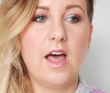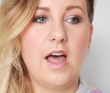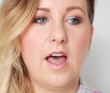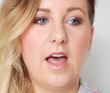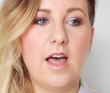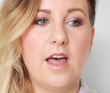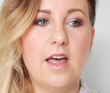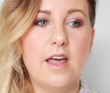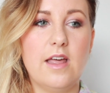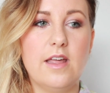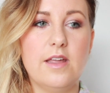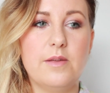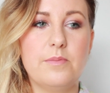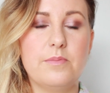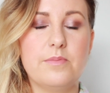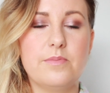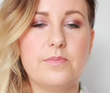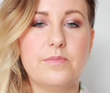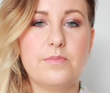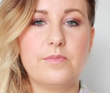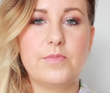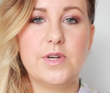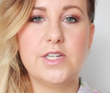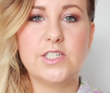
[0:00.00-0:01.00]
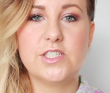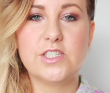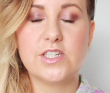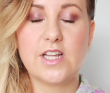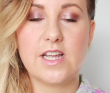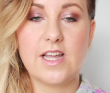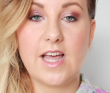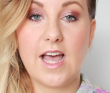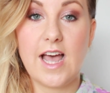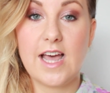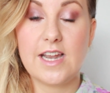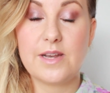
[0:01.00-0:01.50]
um, which
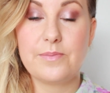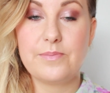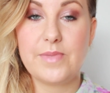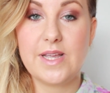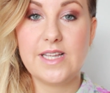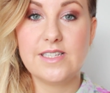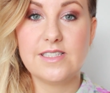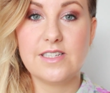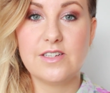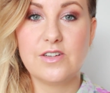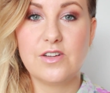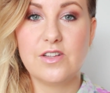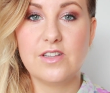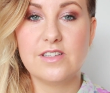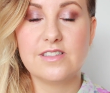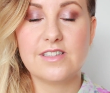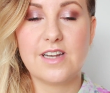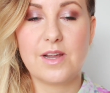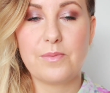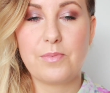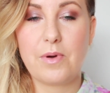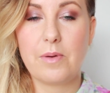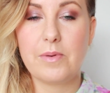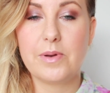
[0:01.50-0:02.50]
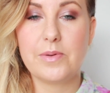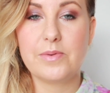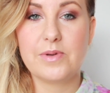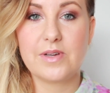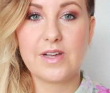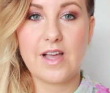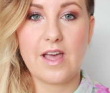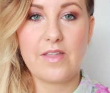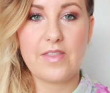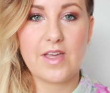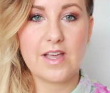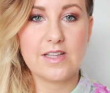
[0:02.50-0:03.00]
had amazing colours, and I probably
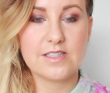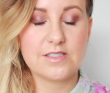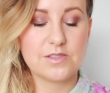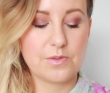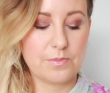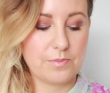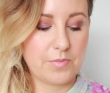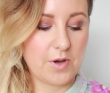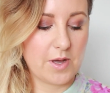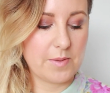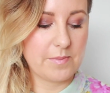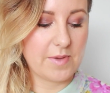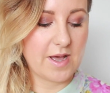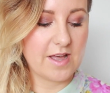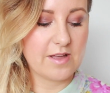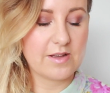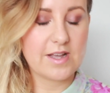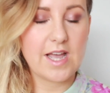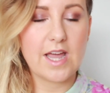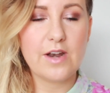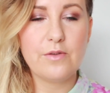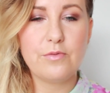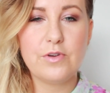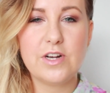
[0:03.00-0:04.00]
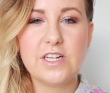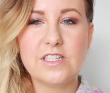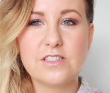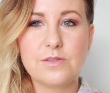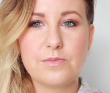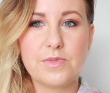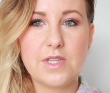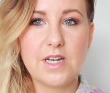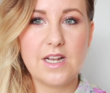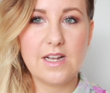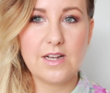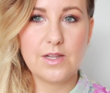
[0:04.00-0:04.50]
will get that at some point, but I kind of wanted
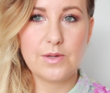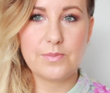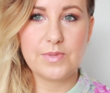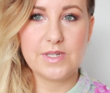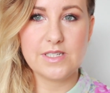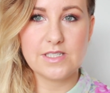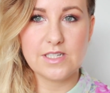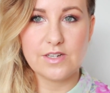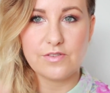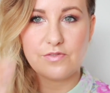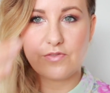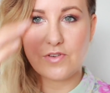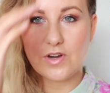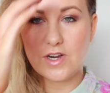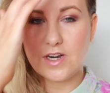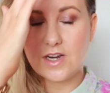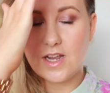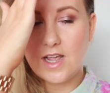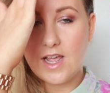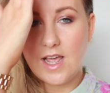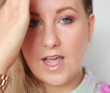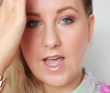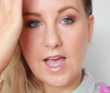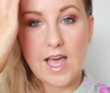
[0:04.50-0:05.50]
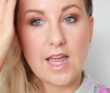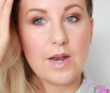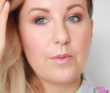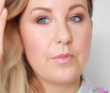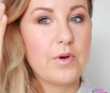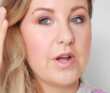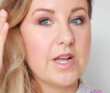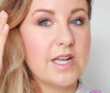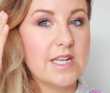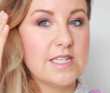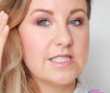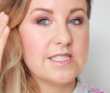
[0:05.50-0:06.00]
something a little bit different, and I'm
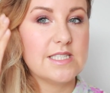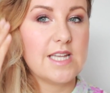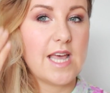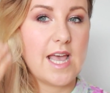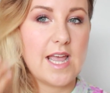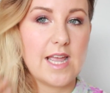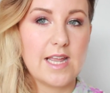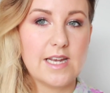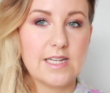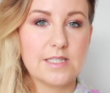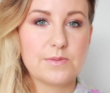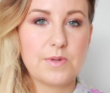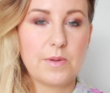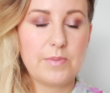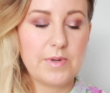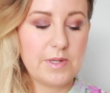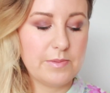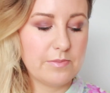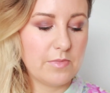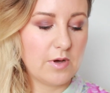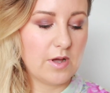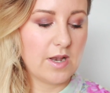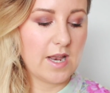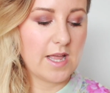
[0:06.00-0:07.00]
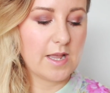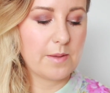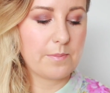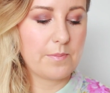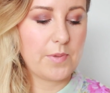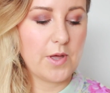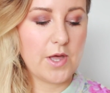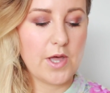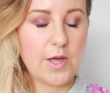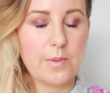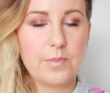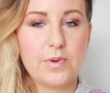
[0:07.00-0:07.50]
wearing it today, and it's probably more like
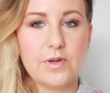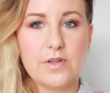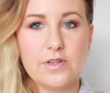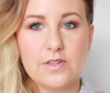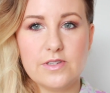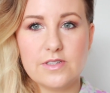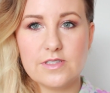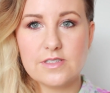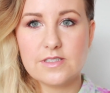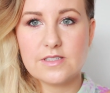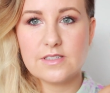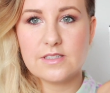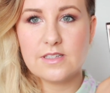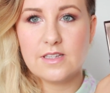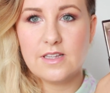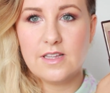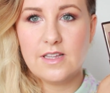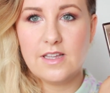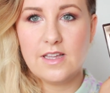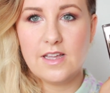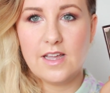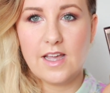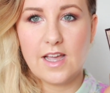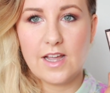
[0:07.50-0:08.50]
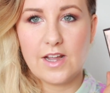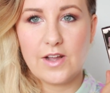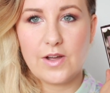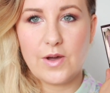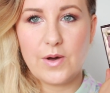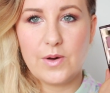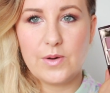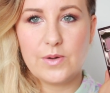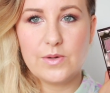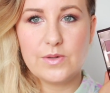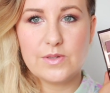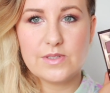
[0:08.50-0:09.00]
purples and
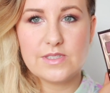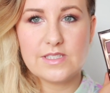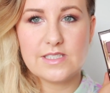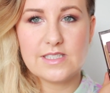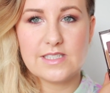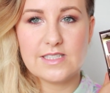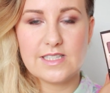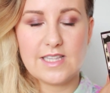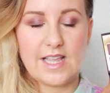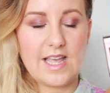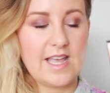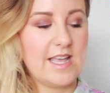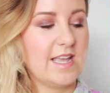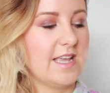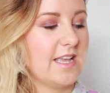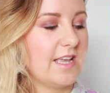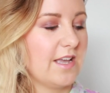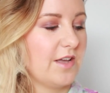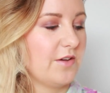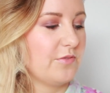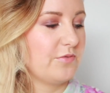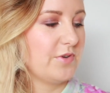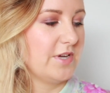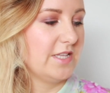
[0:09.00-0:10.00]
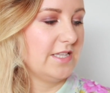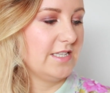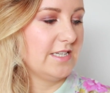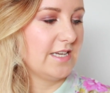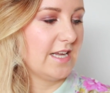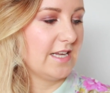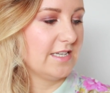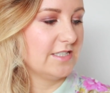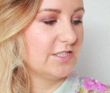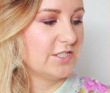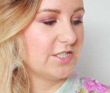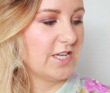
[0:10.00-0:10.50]
golds, like a really
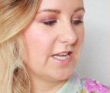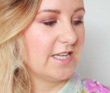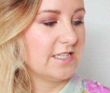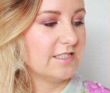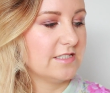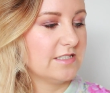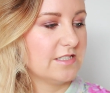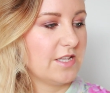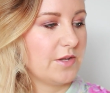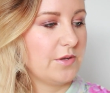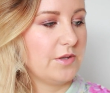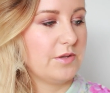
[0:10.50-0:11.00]
nice shade. So